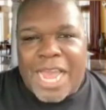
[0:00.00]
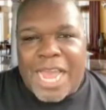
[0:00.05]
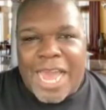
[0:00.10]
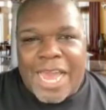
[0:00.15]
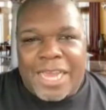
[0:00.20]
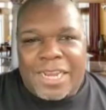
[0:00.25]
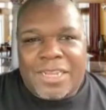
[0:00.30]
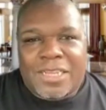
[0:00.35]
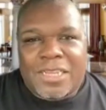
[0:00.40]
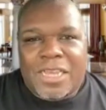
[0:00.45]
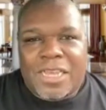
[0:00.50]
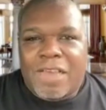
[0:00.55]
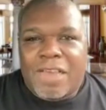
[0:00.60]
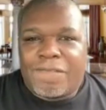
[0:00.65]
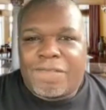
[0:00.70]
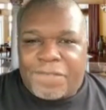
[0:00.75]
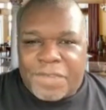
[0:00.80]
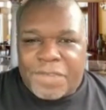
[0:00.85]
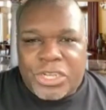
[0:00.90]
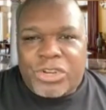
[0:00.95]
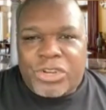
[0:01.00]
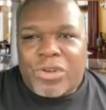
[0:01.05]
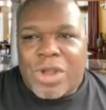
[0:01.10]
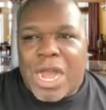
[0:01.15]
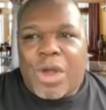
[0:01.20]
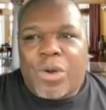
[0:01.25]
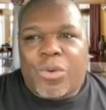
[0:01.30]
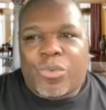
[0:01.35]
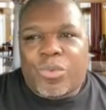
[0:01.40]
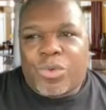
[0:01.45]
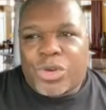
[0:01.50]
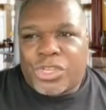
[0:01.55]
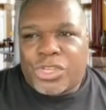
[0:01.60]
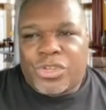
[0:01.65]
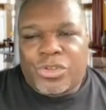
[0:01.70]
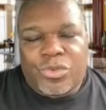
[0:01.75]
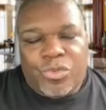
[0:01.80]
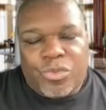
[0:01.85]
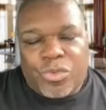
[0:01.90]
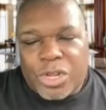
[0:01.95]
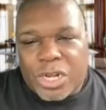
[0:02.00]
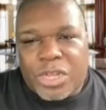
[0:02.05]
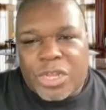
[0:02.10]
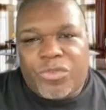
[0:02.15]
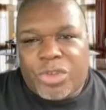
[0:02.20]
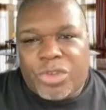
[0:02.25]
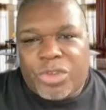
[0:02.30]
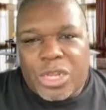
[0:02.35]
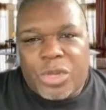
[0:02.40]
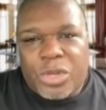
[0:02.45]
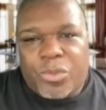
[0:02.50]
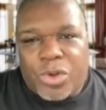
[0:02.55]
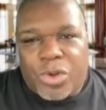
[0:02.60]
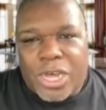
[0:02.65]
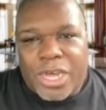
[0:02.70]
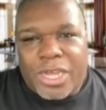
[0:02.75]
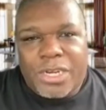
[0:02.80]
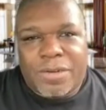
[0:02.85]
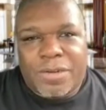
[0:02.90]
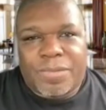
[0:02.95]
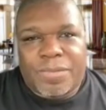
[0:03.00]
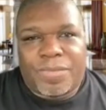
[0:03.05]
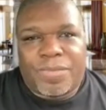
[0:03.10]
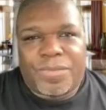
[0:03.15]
that, figure out what you really, really want,